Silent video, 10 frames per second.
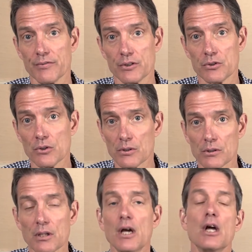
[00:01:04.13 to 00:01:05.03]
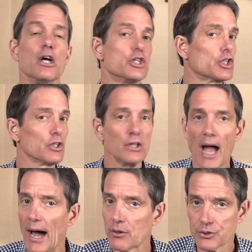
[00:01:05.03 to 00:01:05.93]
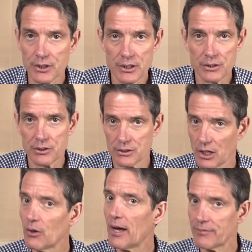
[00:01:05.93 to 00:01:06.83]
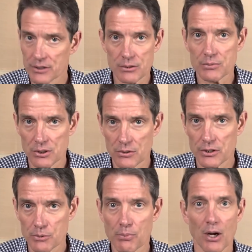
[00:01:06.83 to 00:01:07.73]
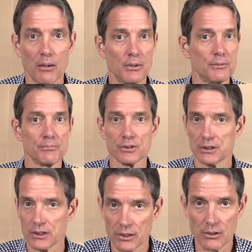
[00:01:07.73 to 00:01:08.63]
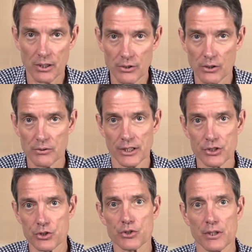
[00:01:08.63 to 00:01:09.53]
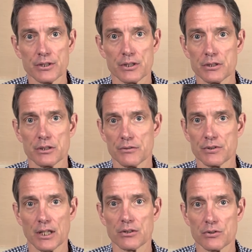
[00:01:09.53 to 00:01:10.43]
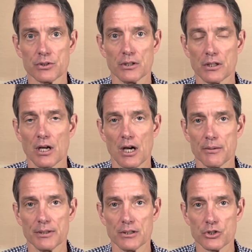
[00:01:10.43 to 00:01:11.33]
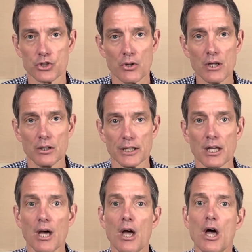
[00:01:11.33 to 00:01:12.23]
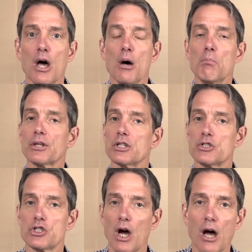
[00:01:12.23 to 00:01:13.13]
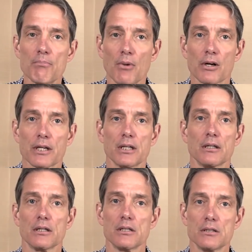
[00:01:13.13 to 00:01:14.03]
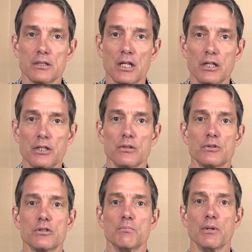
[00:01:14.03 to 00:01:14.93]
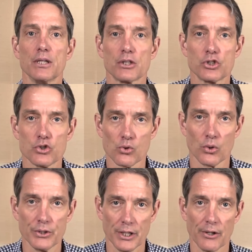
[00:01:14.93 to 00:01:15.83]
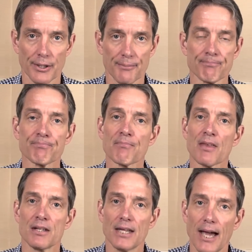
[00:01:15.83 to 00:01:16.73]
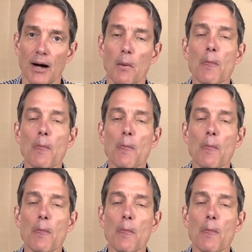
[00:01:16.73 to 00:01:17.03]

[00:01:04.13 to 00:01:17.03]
endured. Sure, housing is having some serious problems, and there are other interest rate sensitive sectors of the economy that are struggling, but the job market continues to be extraordinary. Now,